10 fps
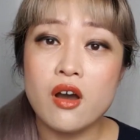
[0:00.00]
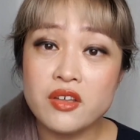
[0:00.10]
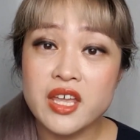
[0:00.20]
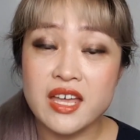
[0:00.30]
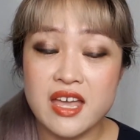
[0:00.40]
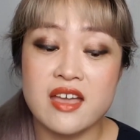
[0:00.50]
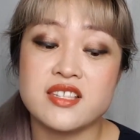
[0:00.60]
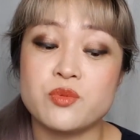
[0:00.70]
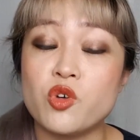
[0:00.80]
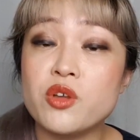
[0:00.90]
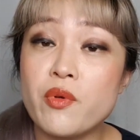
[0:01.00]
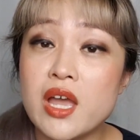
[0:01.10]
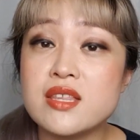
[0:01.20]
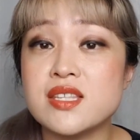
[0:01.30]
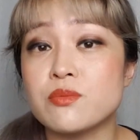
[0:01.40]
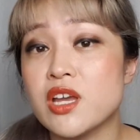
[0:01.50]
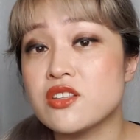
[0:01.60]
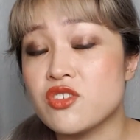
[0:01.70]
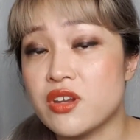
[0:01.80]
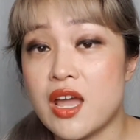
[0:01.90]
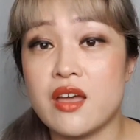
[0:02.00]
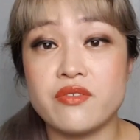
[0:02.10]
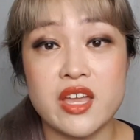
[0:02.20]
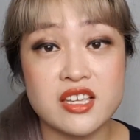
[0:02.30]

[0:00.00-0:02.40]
On the other hand, smaller brands sometimes don't have